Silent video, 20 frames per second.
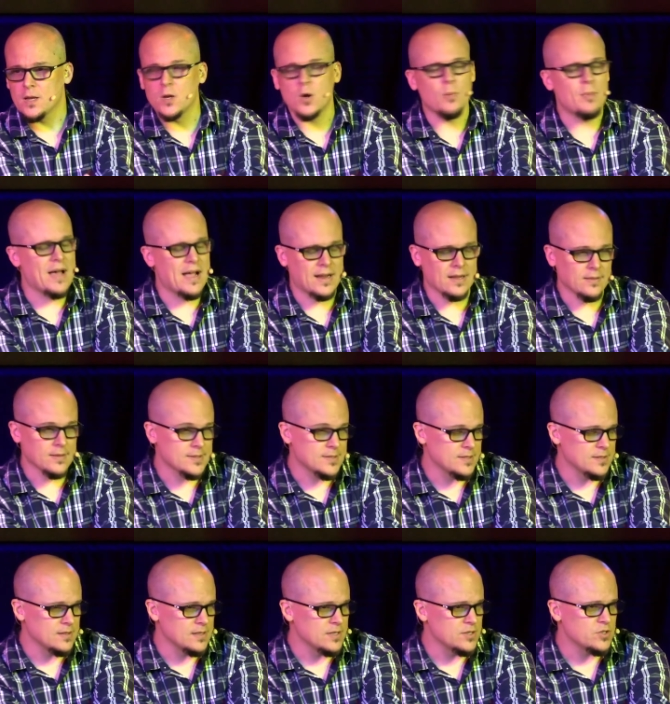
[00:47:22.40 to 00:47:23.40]
Go back and
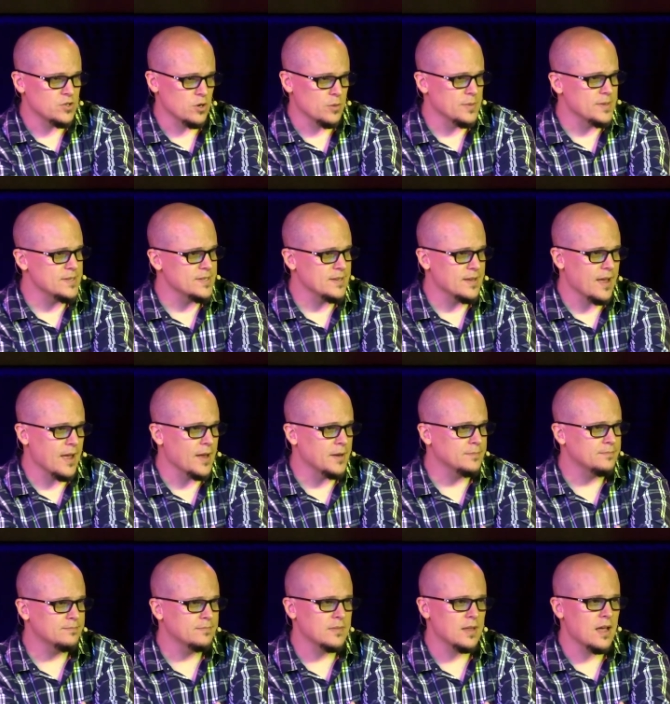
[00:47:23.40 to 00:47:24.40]
listen to these sermons
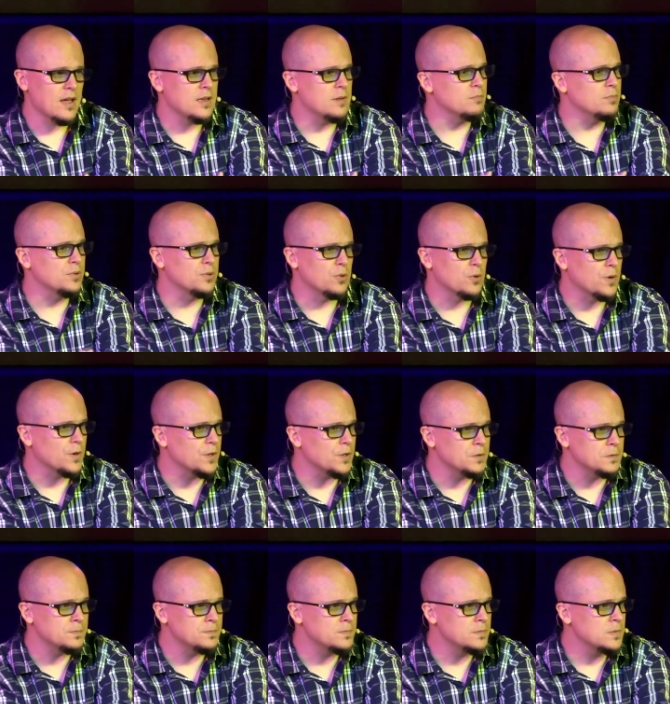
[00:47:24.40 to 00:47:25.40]
again. I implore
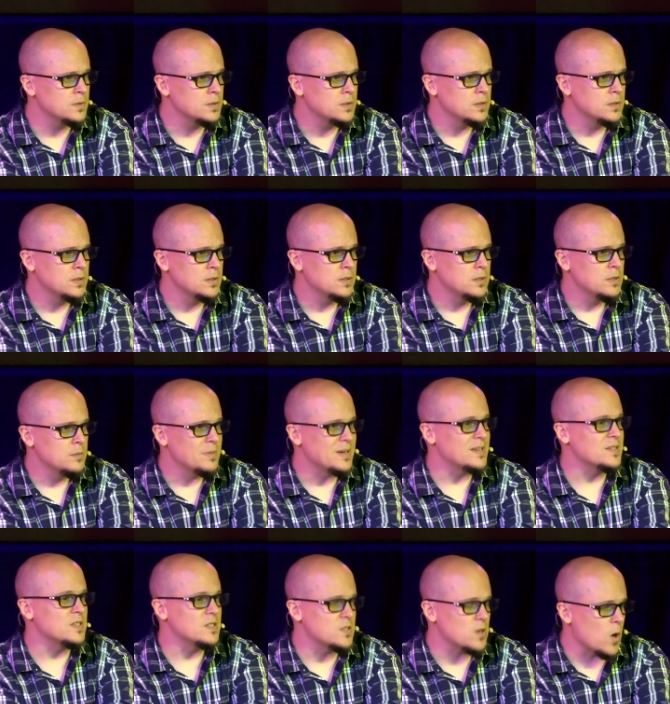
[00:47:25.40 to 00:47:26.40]
you,
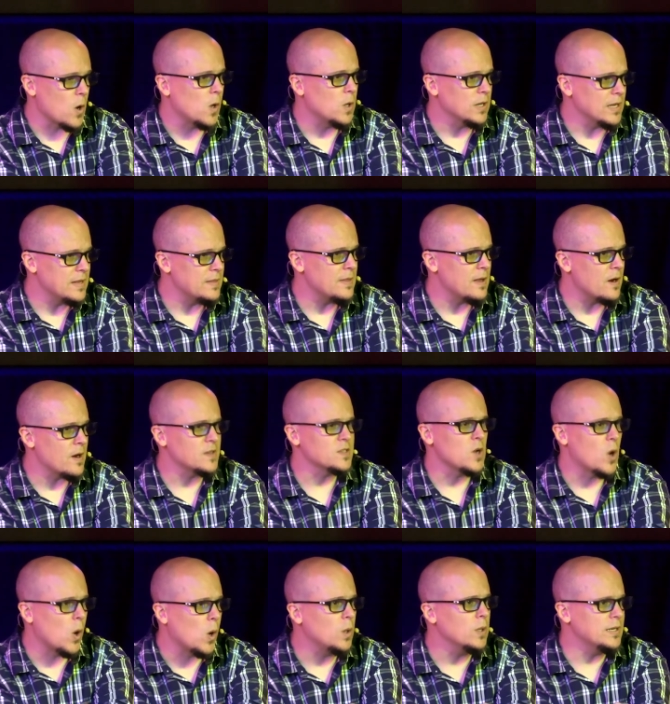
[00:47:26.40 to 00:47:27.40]
because it's all in there. It's
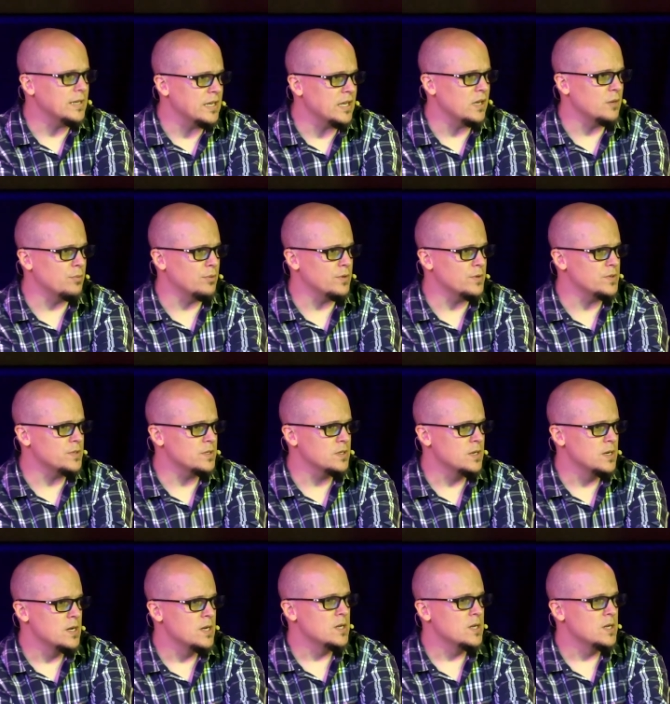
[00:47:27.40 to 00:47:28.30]
all in Hebrews.